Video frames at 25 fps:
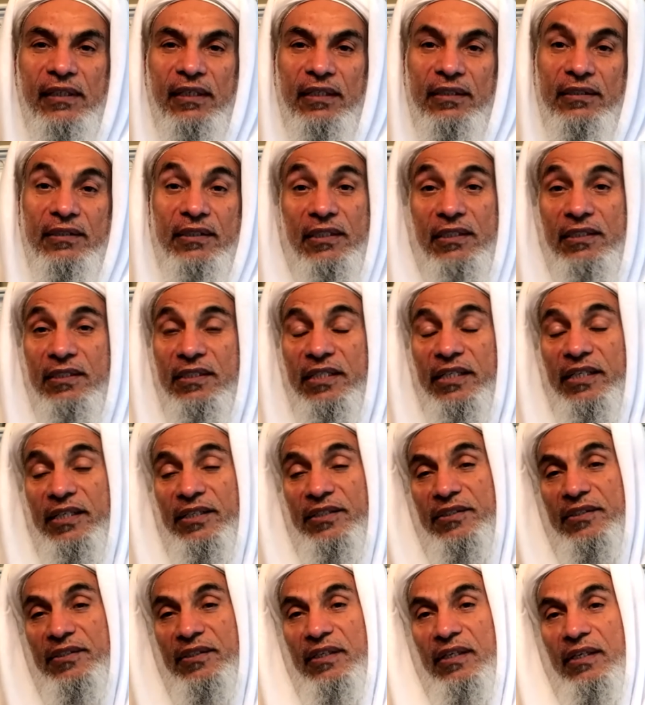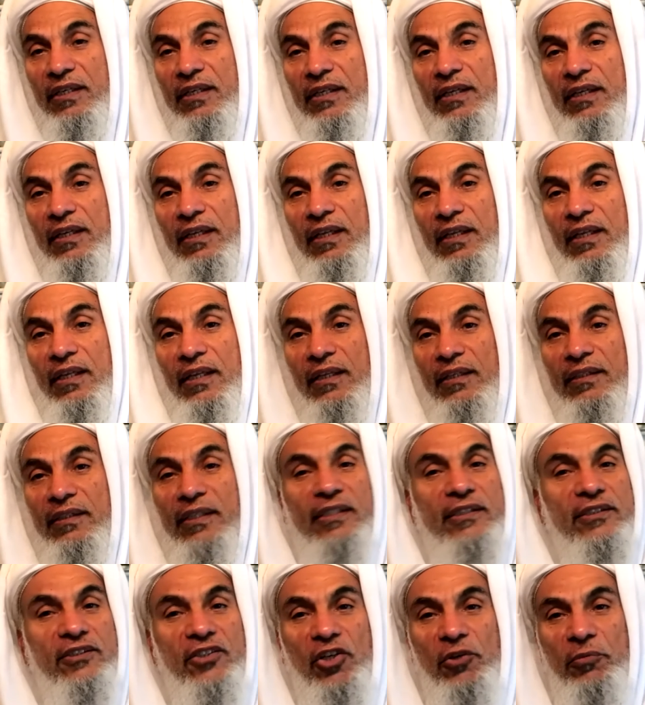6 days. There
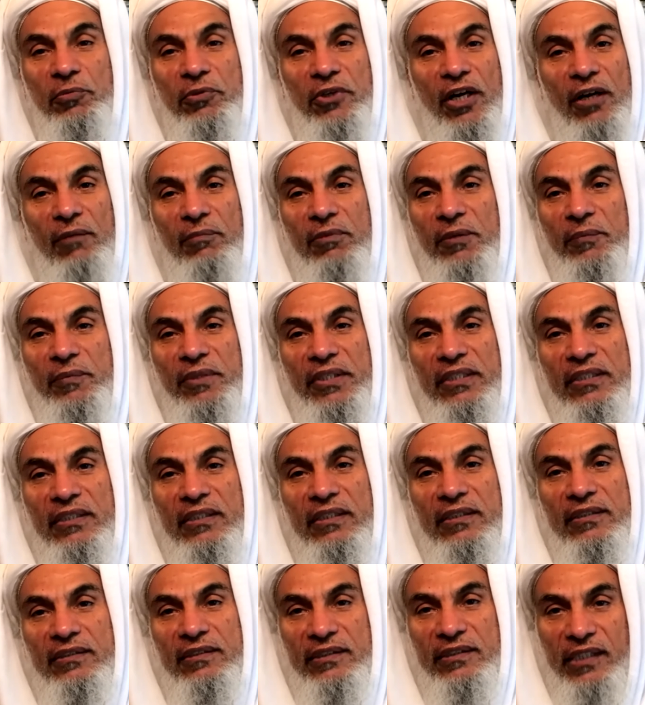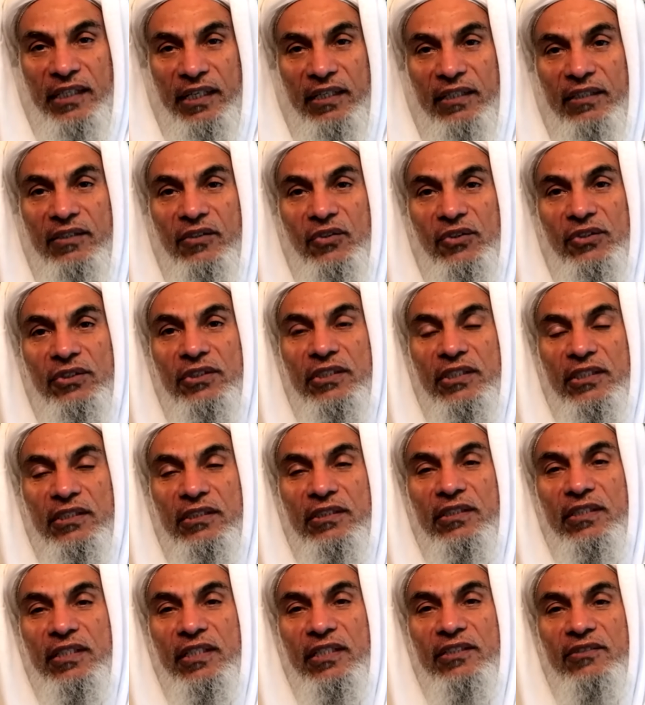is no problem in saying those
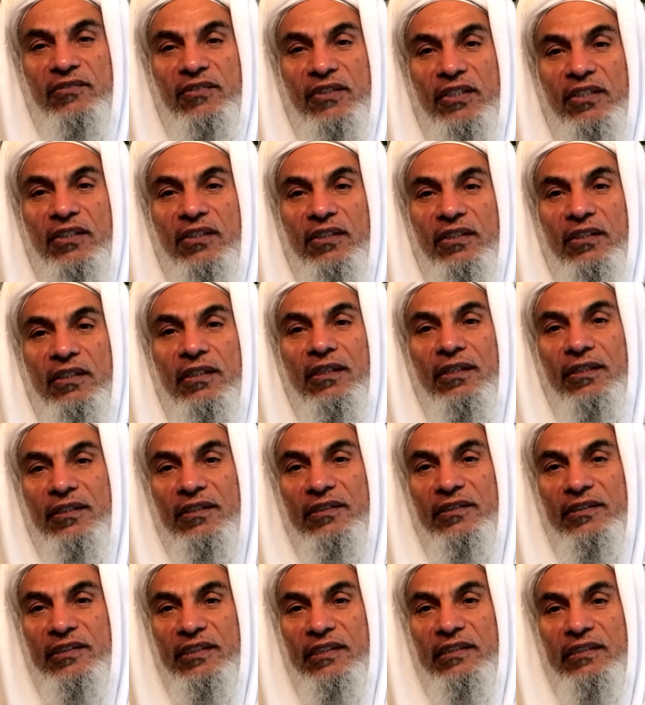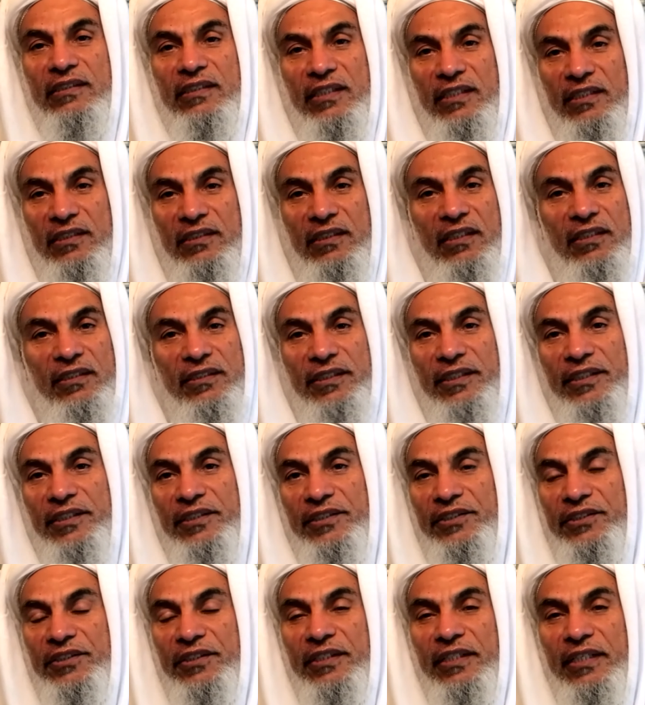6 days were not literal 6 days. Our
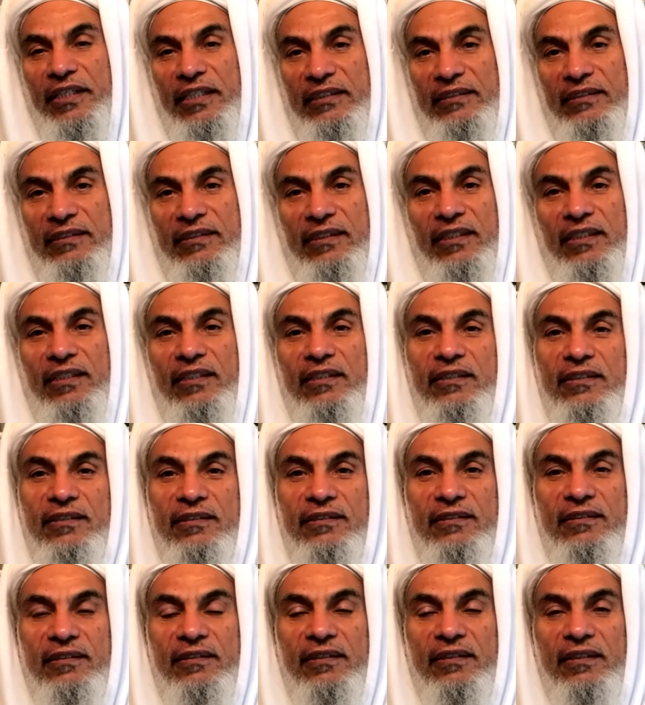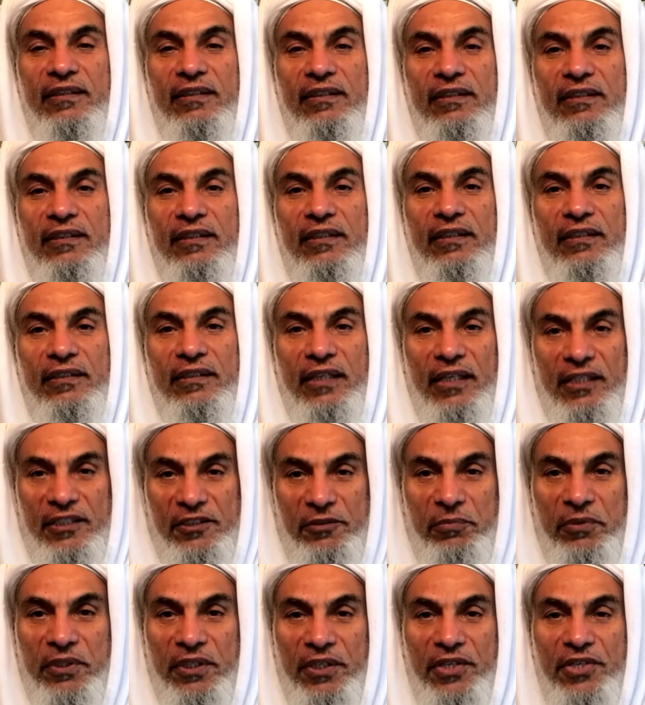tradition has that
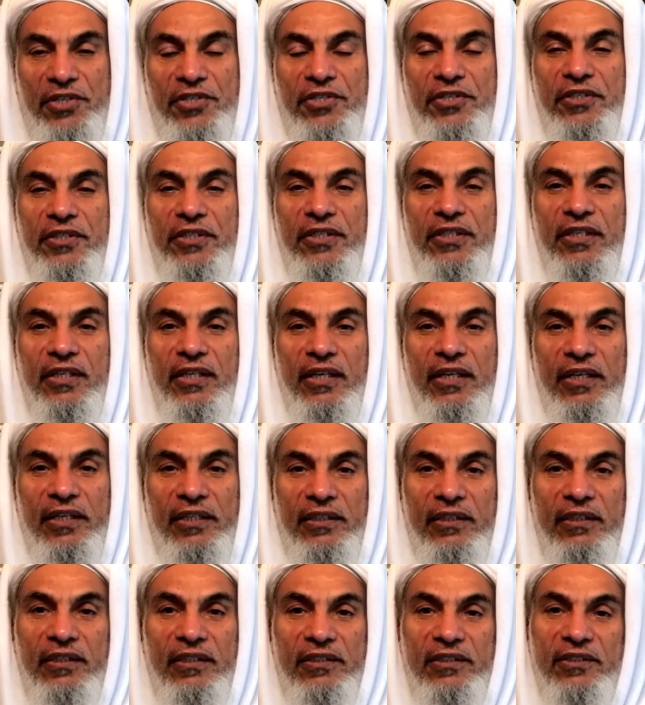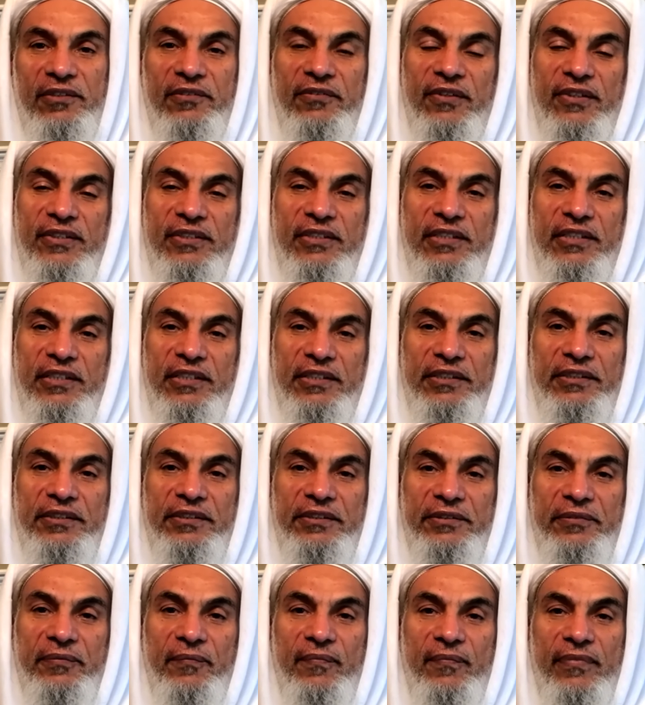explanation in the
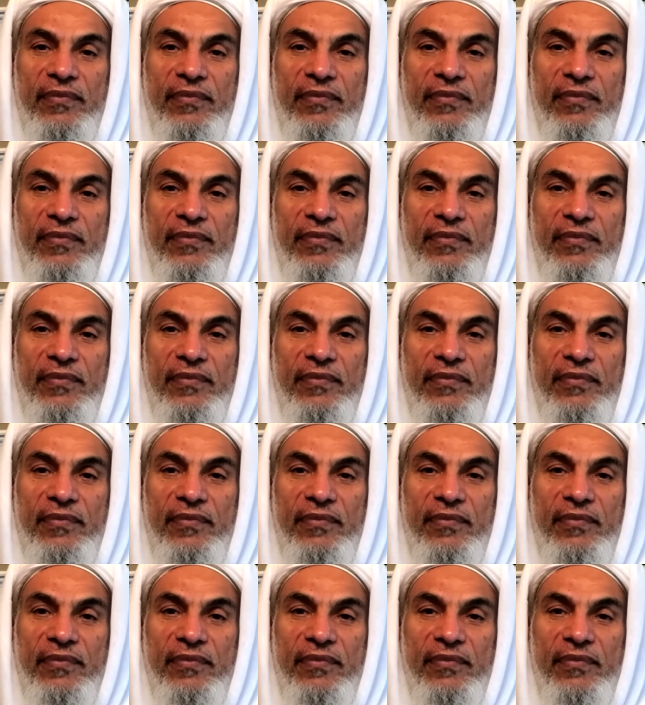tafasirs.